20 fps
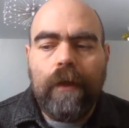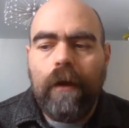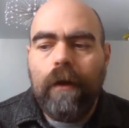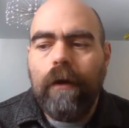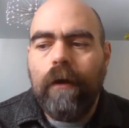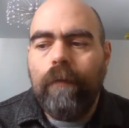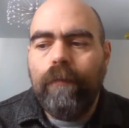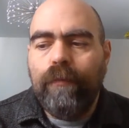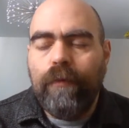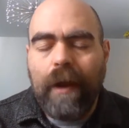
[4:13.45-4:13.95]

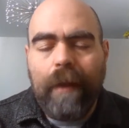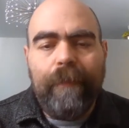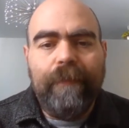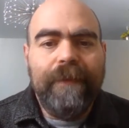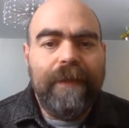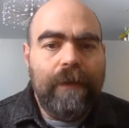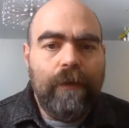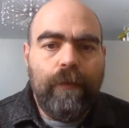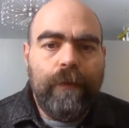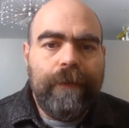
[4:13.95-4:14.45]
are
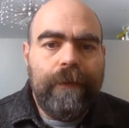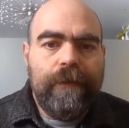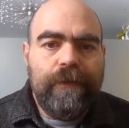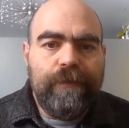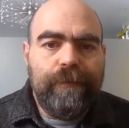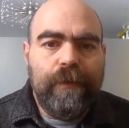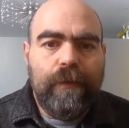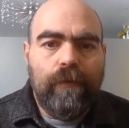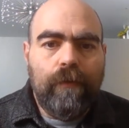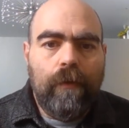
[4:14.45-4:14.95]
probably going to win the
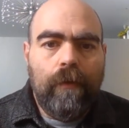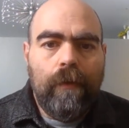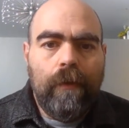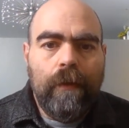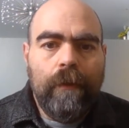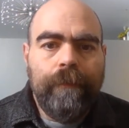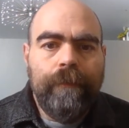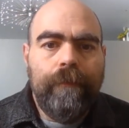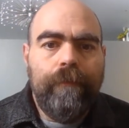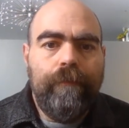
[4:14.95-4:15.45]
discipline
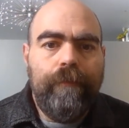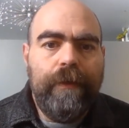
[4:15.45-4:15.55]
roll